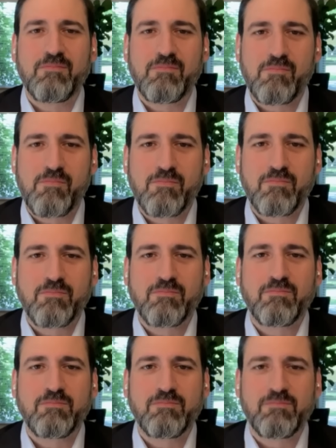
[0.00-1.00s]

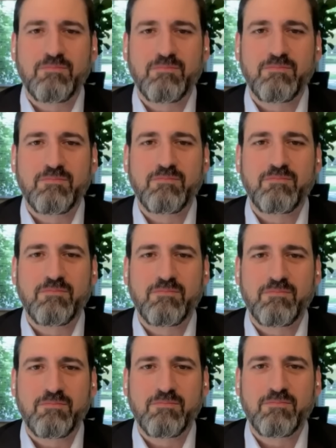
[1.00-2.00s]

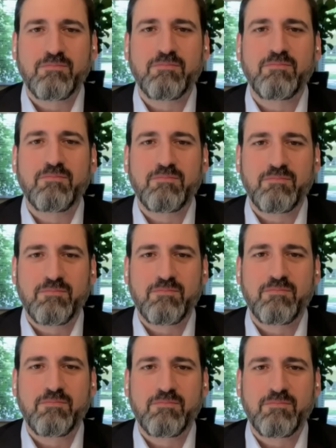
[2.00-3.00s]

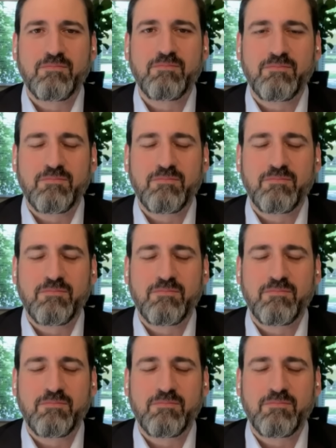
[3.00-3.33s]
[no speech]